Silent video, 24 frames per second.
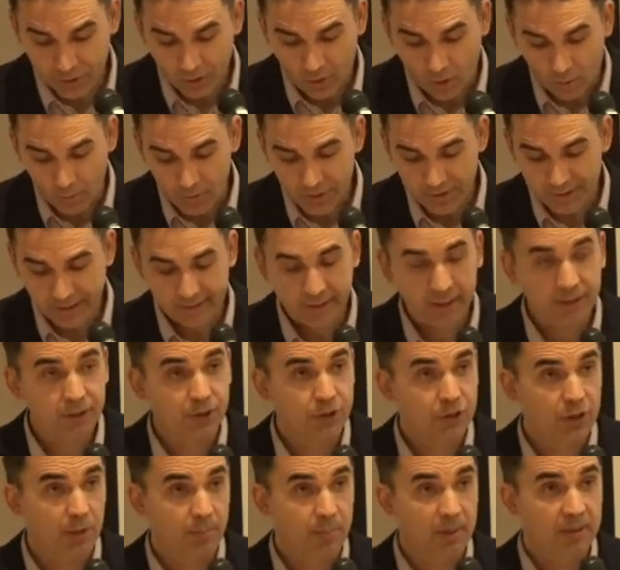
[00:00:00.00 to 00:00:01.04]
communist
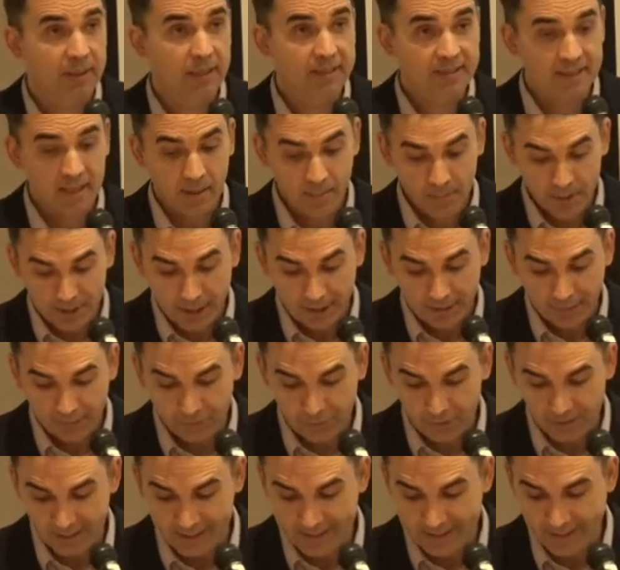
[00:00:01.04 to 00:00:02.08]
dictatorship in December
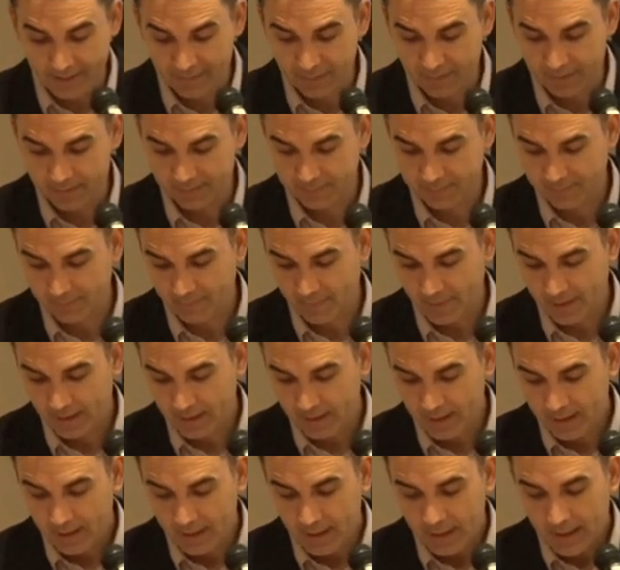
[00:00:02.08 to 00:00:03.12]
1947.
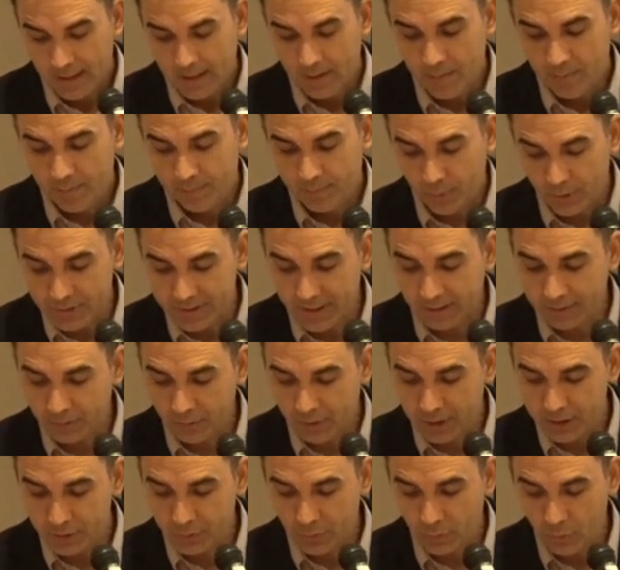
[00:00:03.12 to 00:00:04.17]

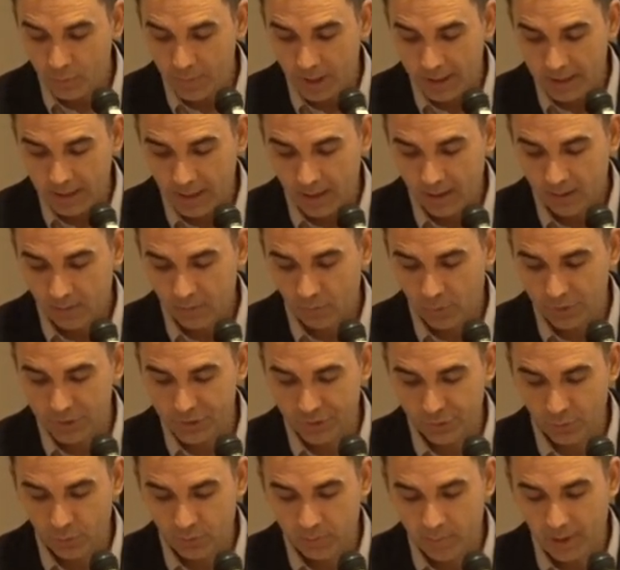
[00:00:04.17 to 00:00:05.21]
Post-Antonescu Romania was
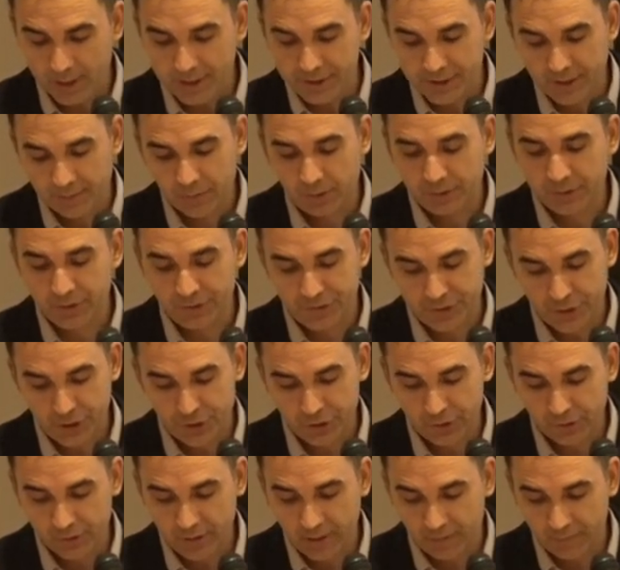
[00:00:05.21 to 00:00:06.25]
ruled by several
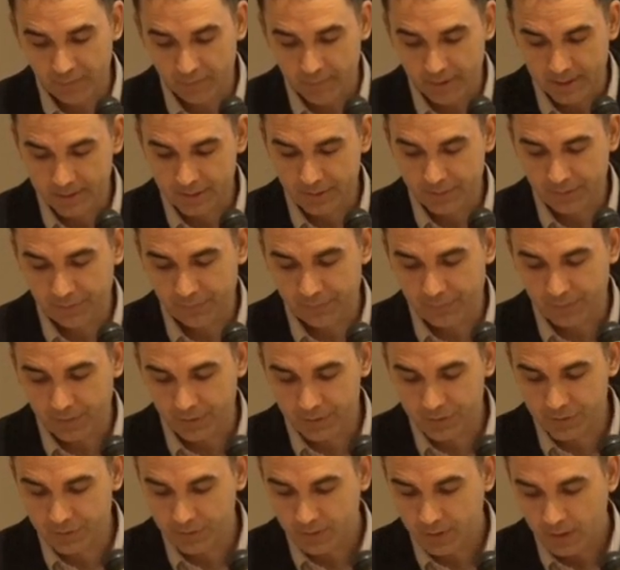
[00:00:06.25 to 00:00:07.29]
transitional governments. The
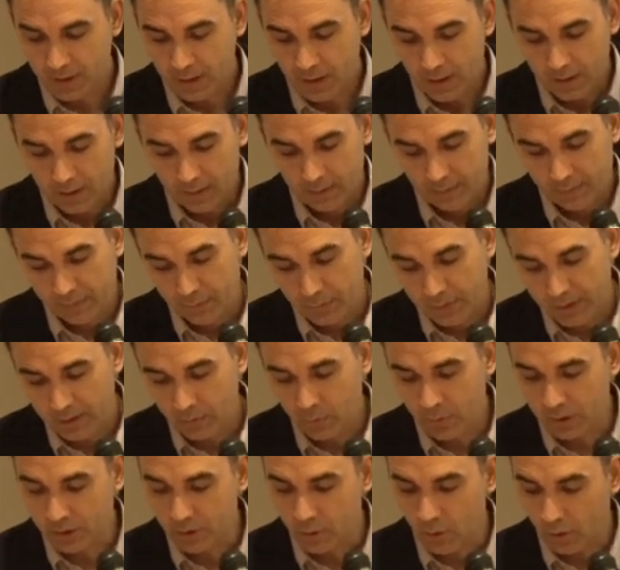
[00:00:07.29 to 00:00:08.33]
first three
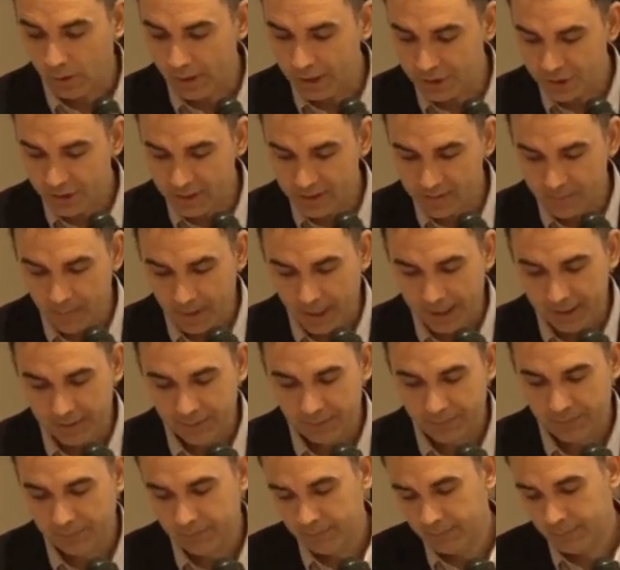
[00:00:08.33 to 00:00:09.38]
were coalitions made of
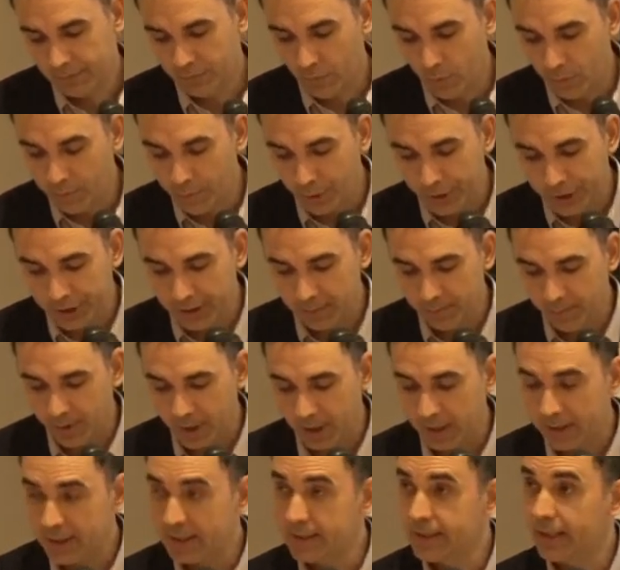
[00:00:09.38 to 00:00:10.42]
four political
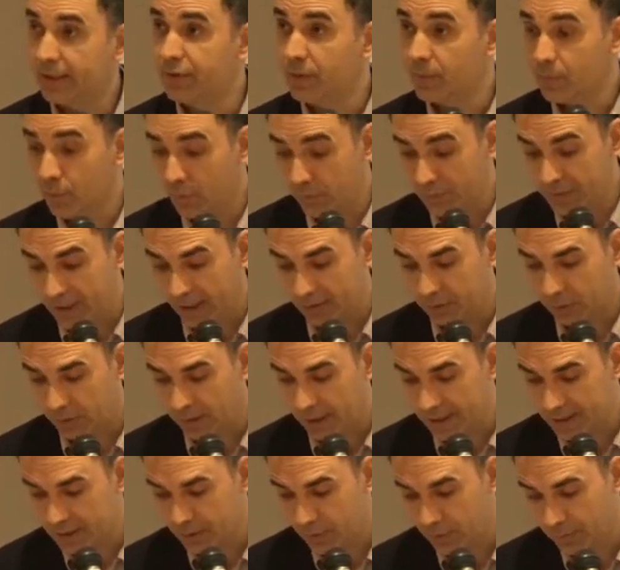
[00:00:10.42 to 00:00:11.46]
parties that removed
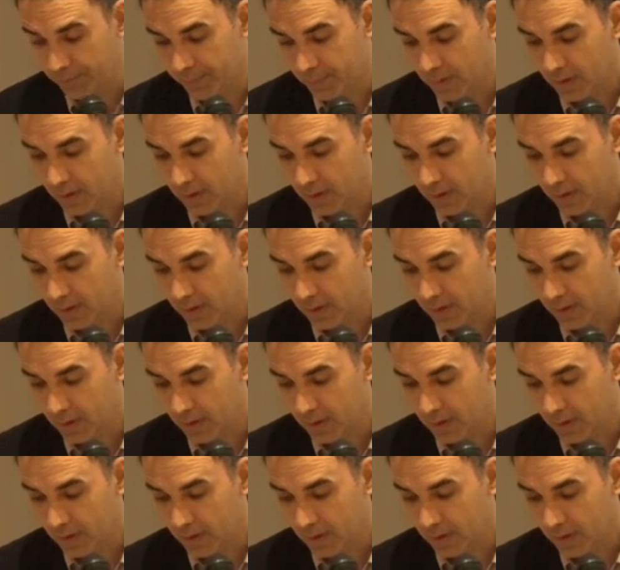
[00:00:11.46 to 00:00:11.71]
Antonescu,